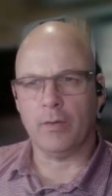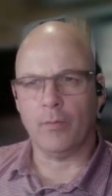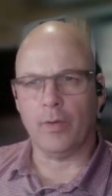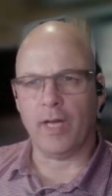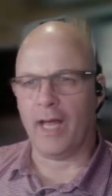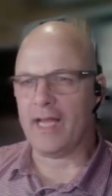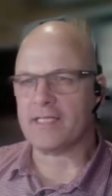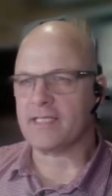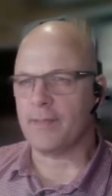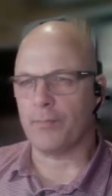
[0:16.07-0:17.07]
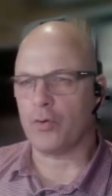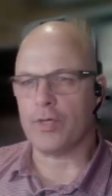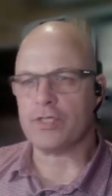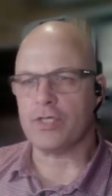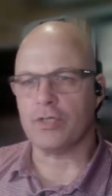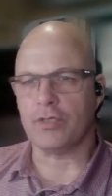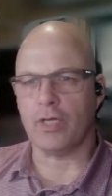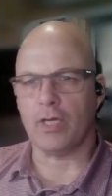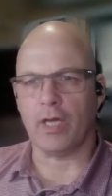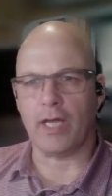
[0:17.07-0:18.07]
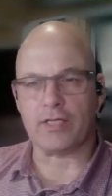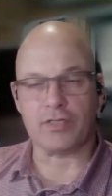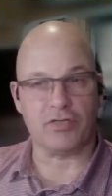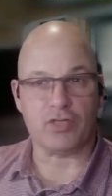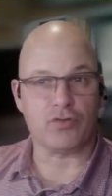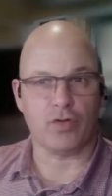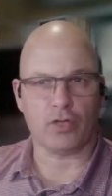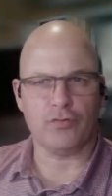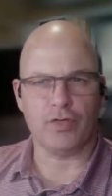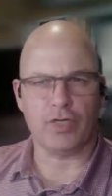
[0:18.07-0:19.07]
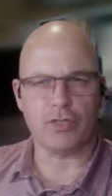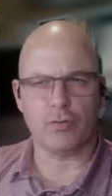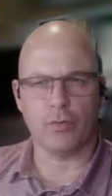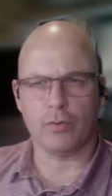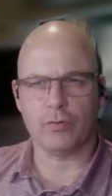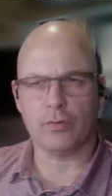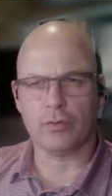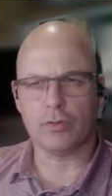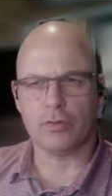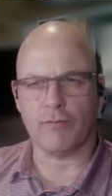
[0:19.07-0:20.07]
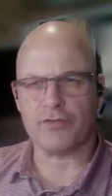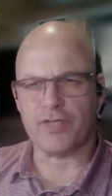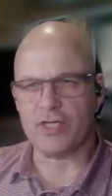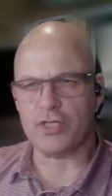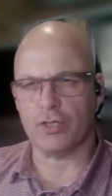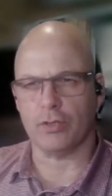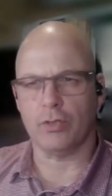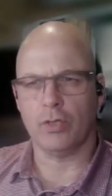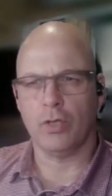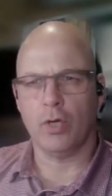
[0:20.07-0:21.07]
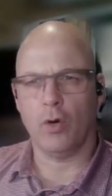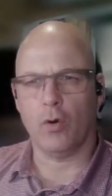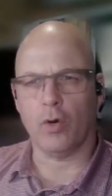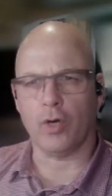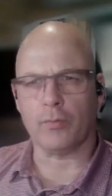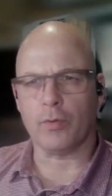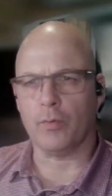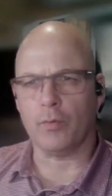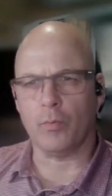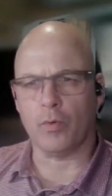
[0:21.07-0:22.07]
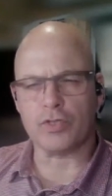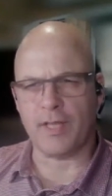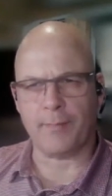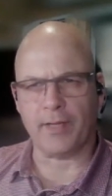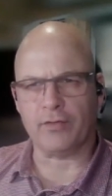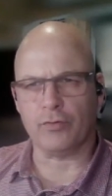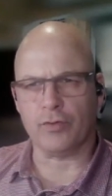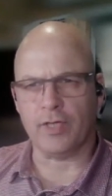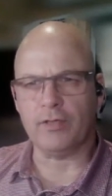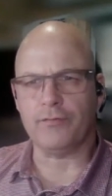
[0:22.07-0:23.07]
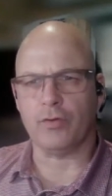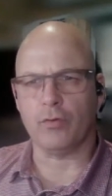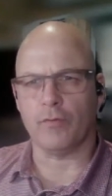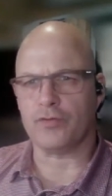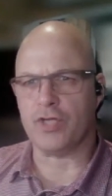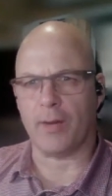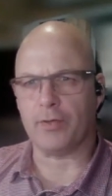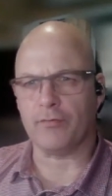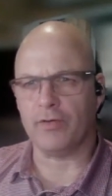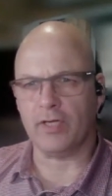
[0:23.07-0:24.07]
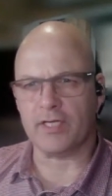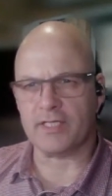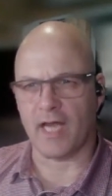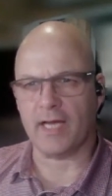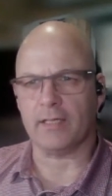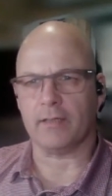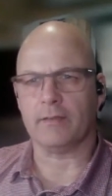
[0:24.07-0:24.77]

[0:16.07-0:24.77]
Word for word: When I ask a simple question uh, as an introductory into a conversation or stepping into an interview of a job you really desire,